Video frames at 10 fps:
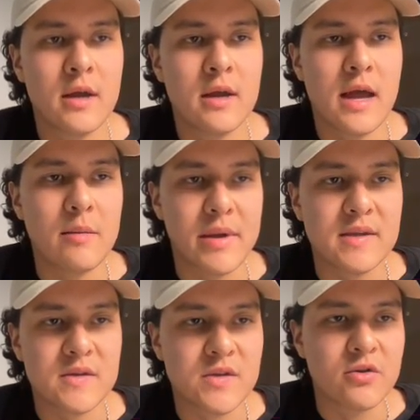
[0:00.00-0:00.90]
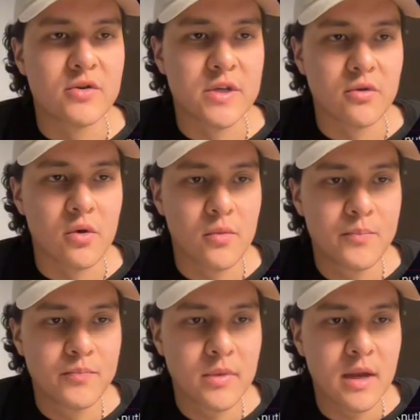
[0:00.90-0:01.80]
LPS is 0, 0.
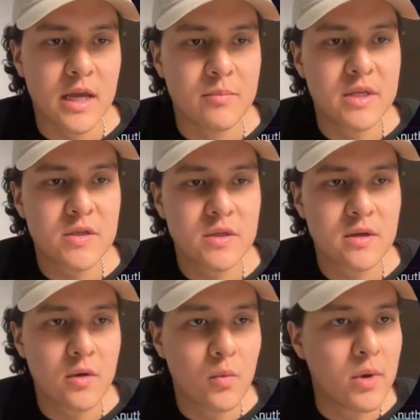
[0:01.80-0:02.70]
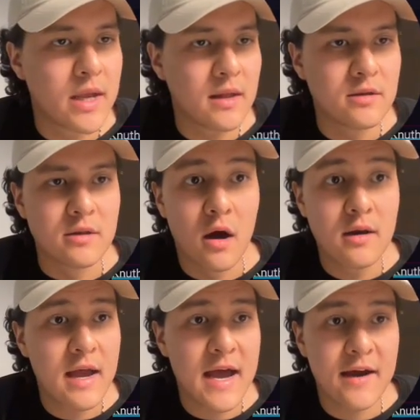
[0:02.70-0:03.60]
It means we
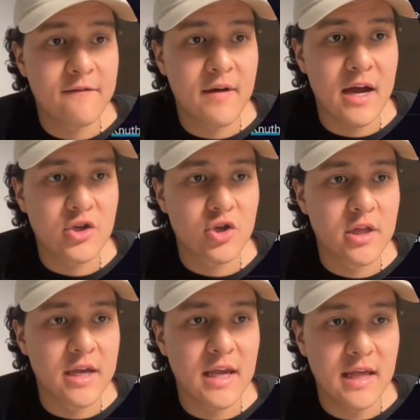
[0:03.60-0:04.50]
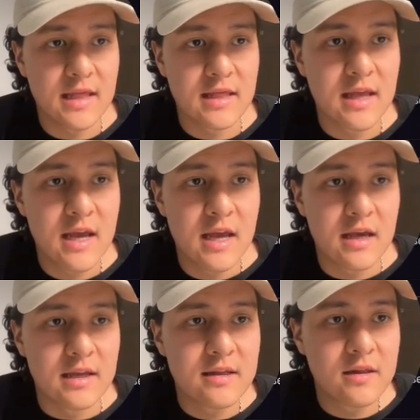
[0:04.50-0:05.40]
don't have actually in
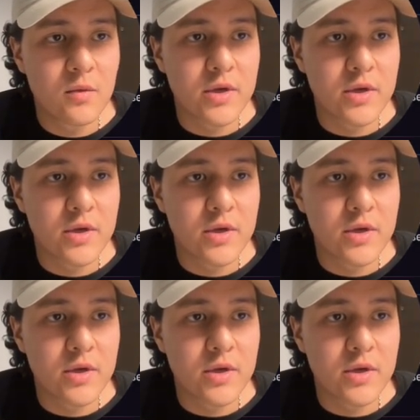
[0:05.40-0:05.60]
needle.